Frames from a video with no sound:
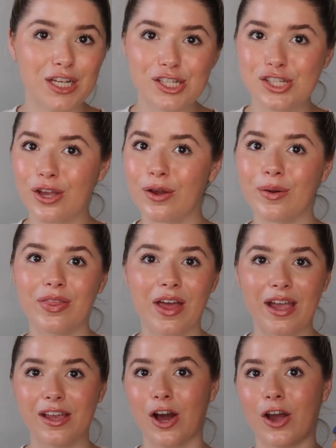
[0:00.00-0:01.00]
so
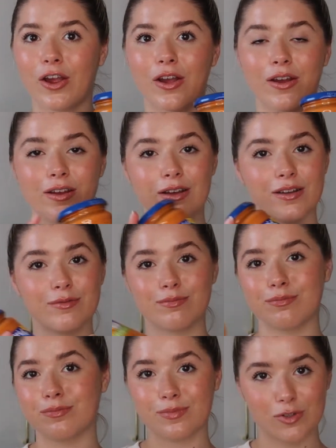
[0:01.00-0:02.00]
there you go
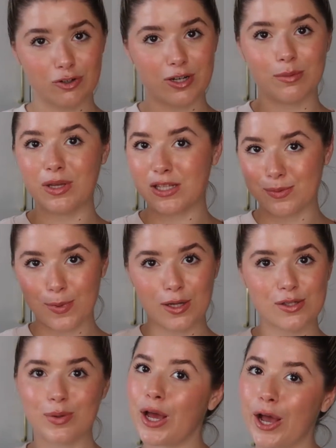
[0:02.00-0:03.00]
creamy
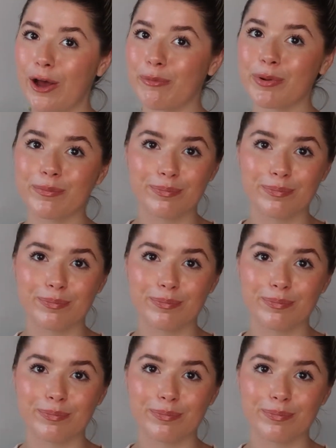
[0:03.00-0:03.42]
tomato and herb